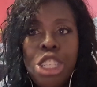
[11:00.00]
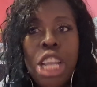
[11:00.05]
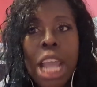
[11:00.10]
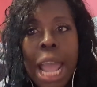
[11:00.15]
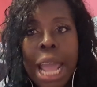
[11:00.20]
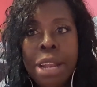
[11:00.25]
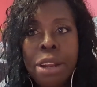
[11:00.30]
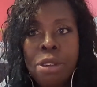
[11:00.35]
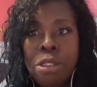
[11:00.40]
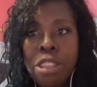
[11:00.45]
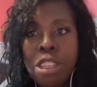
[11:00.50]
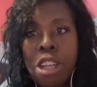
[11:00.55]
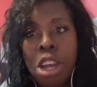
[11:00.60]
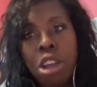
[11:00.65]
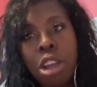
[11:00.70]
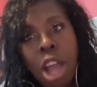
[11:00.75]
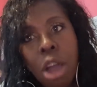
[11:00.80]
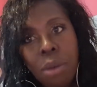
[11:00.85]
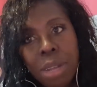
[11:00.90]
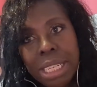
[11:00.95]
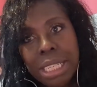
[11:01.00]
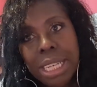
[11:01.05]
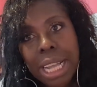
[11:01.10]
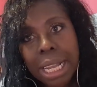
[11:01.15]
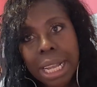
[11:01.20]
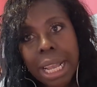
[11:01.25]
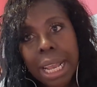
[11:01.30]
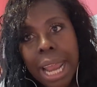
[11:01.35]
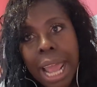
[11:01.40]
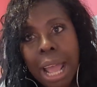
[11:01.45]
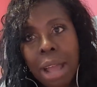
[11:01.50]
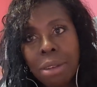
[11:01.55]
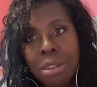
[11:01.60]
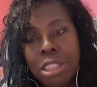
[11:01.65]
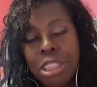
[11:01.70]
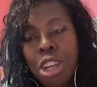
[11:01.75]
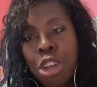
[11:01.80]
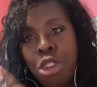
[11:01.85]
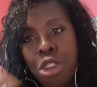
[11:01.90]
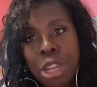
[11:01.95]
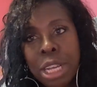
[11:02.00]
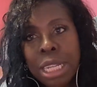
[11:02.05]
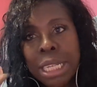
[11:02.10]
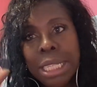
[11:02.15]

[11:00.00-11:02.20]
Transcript: channel. So go and check it out so you